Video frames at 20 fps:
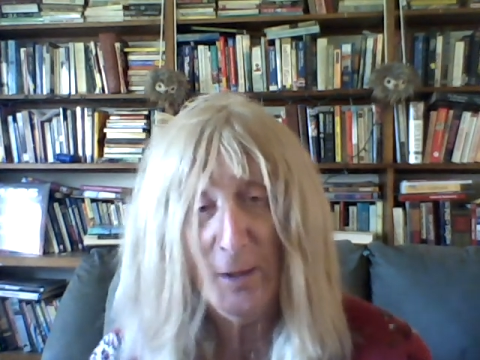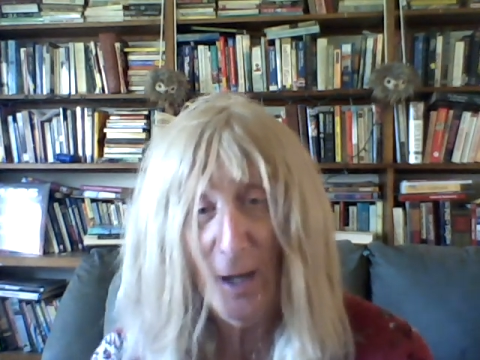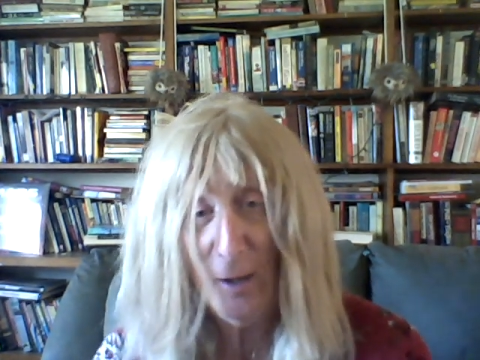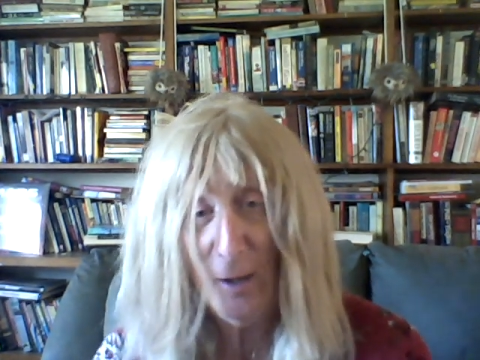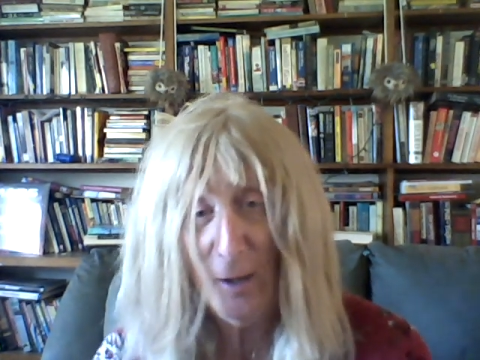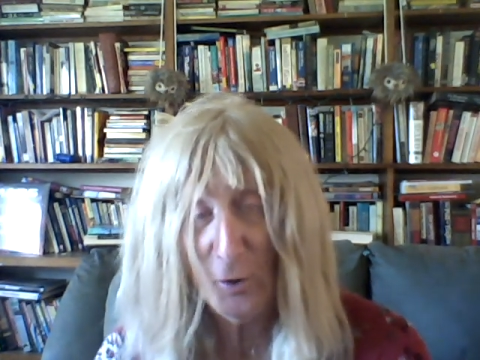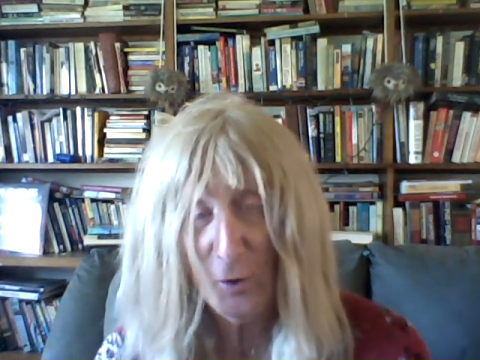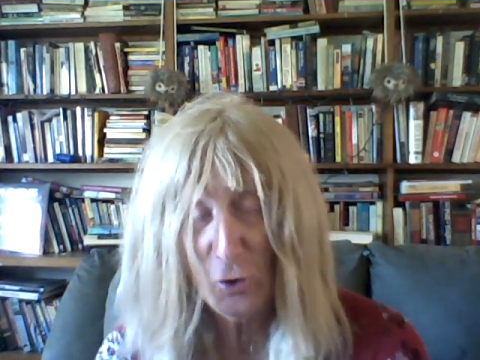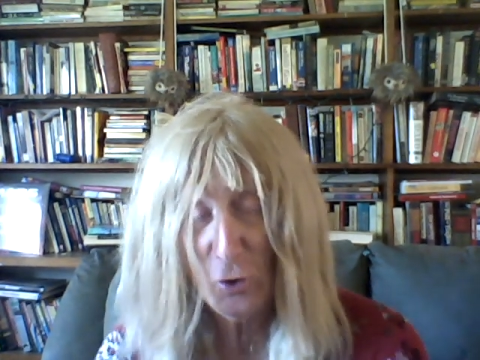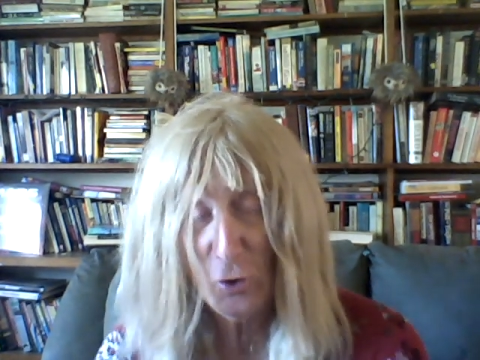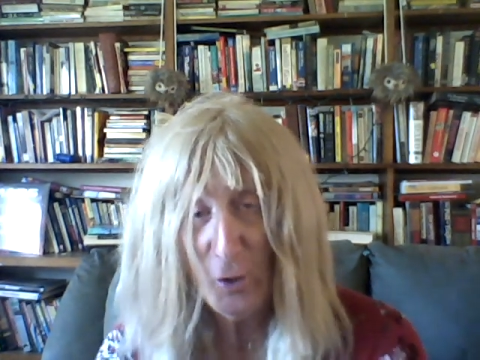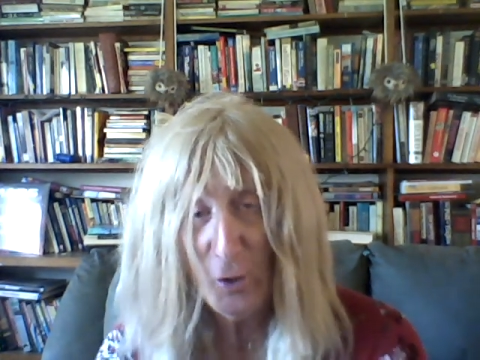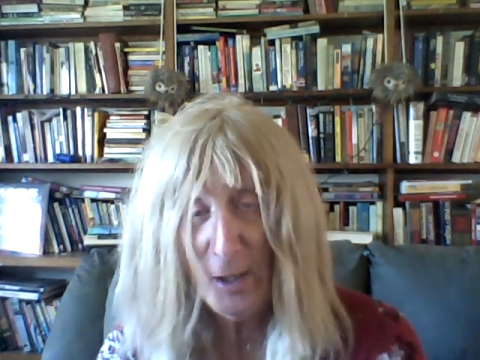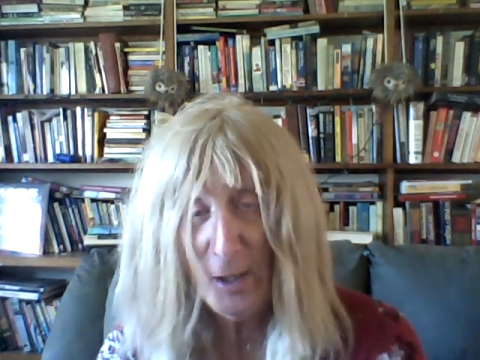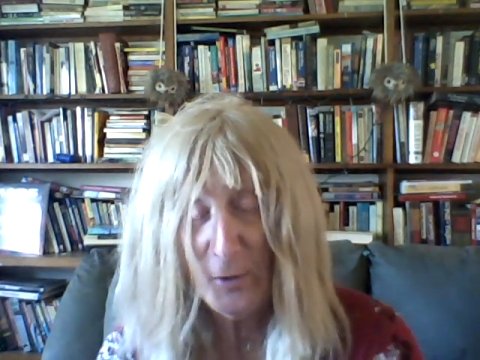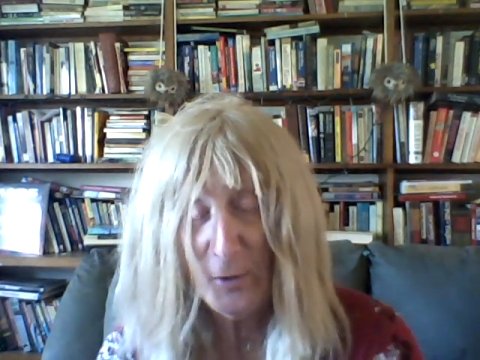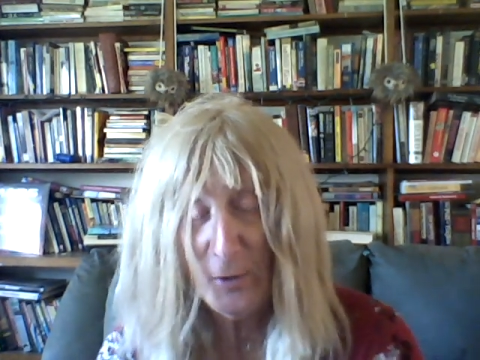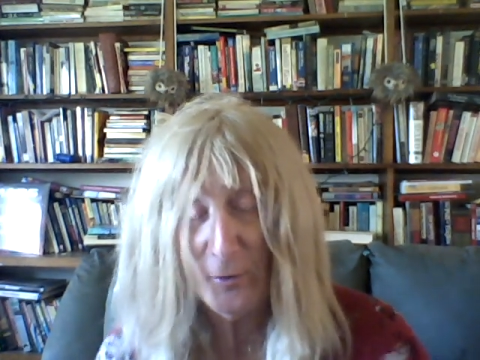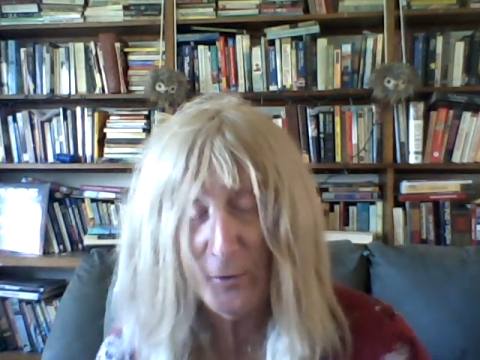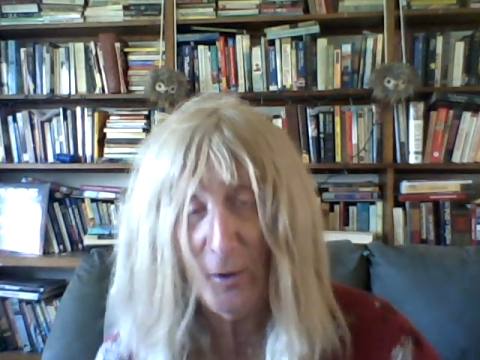
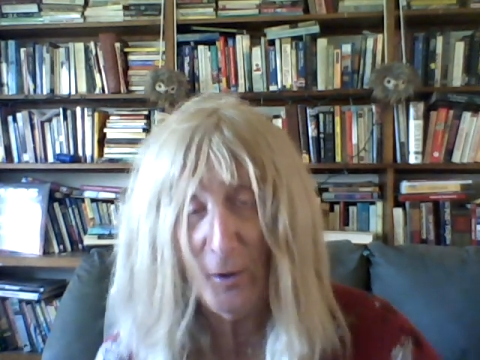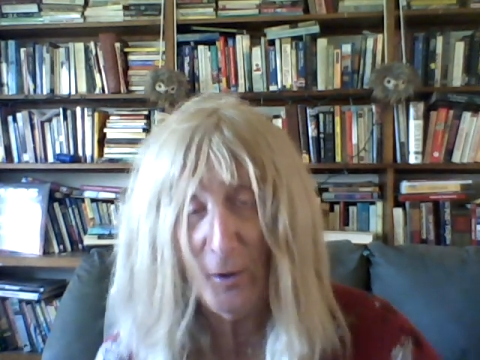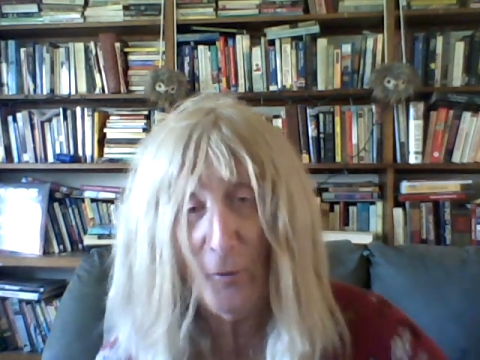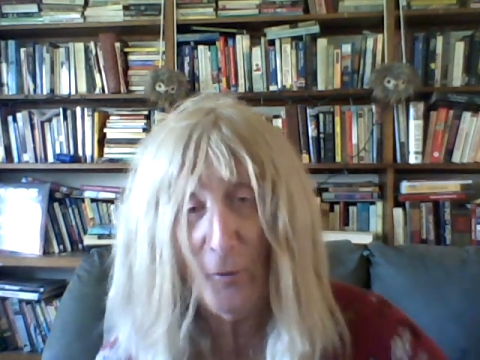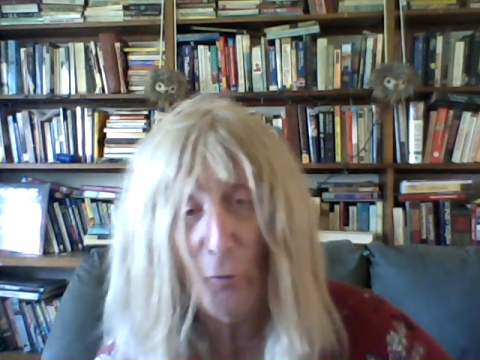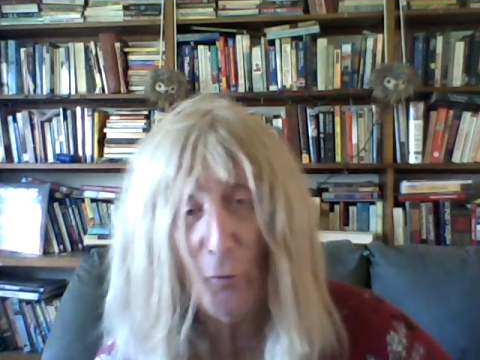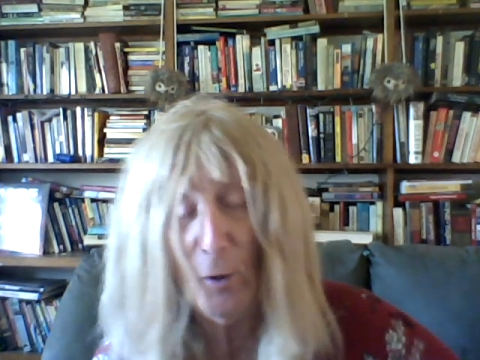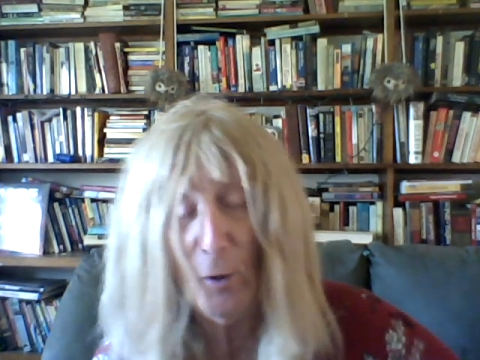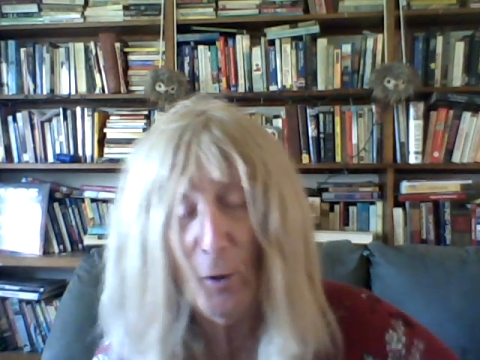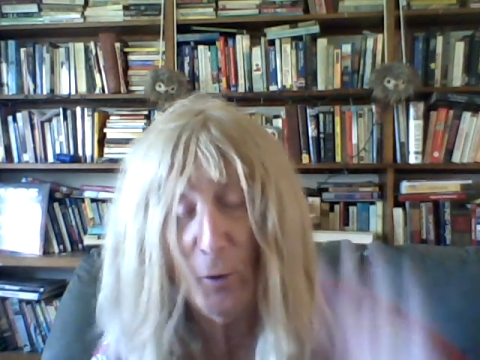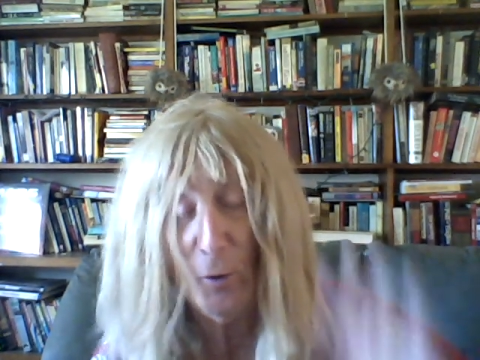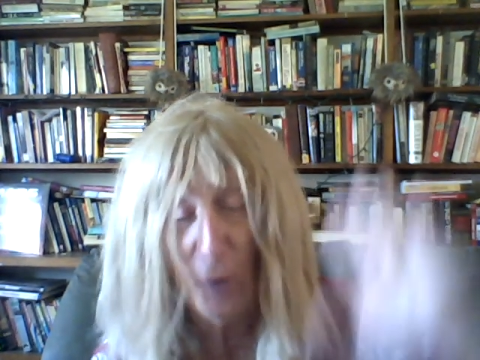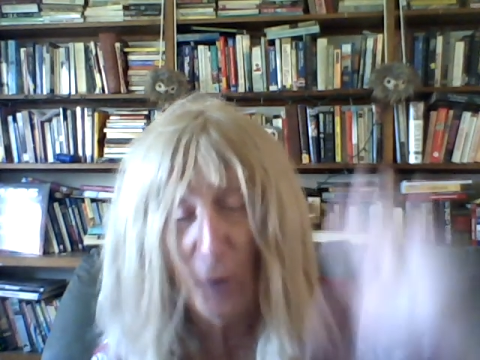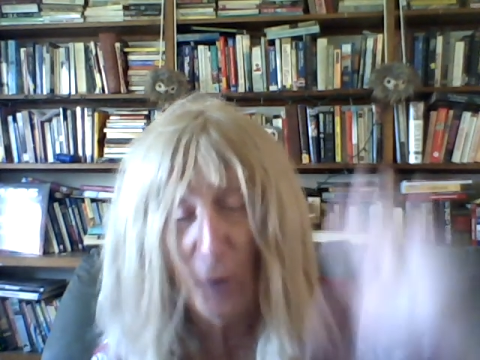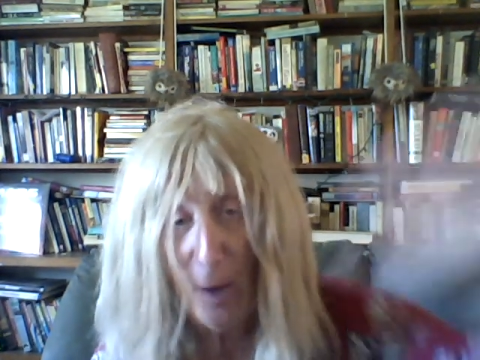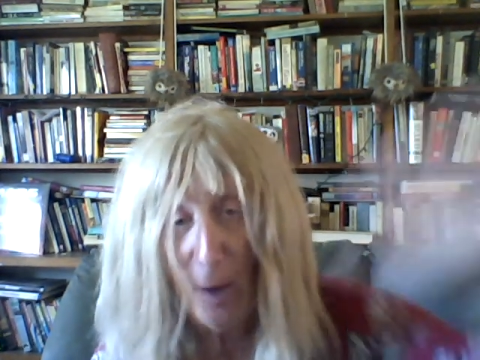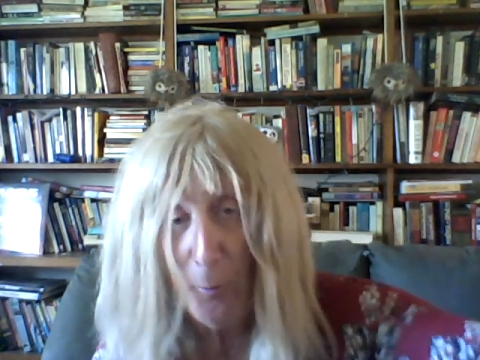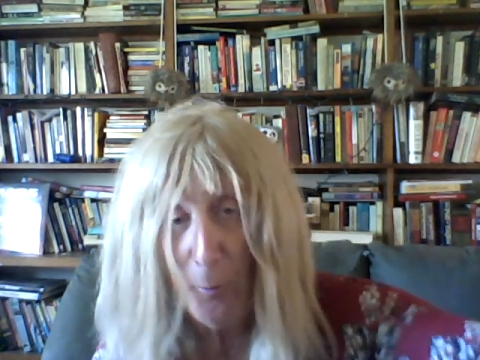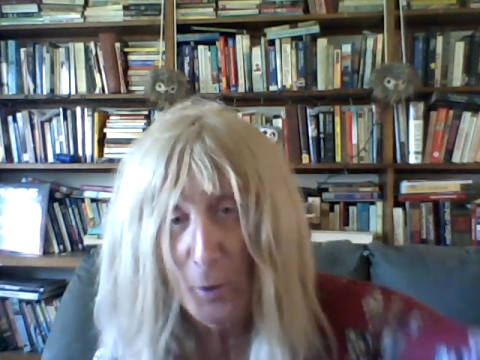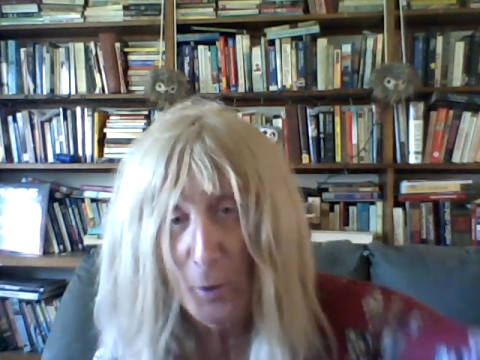transfer of wealth
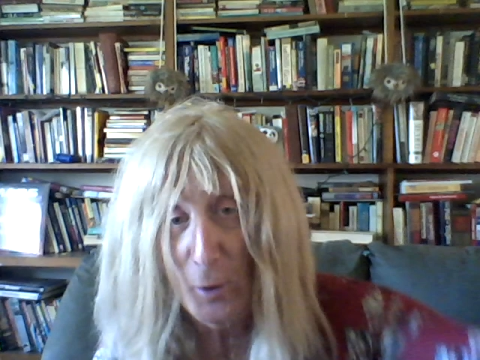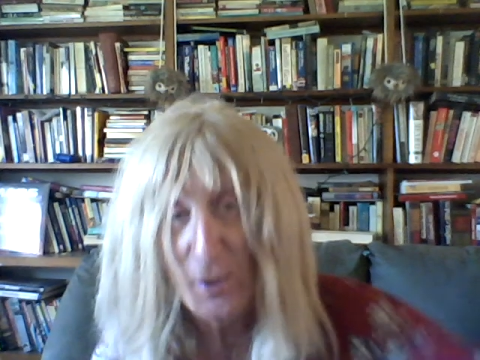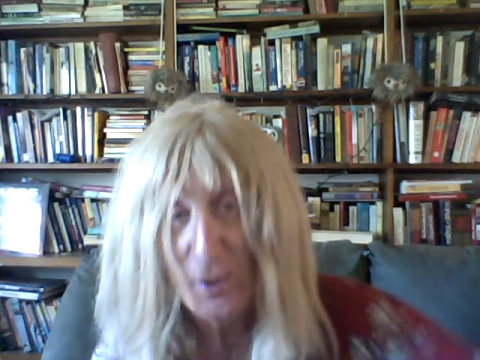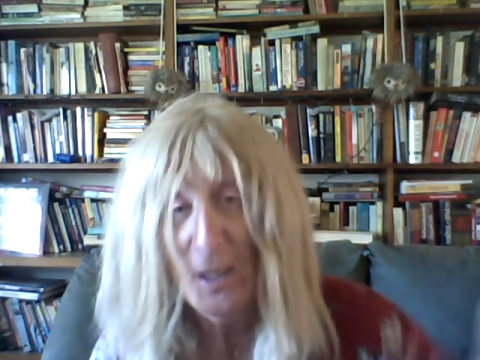upwards,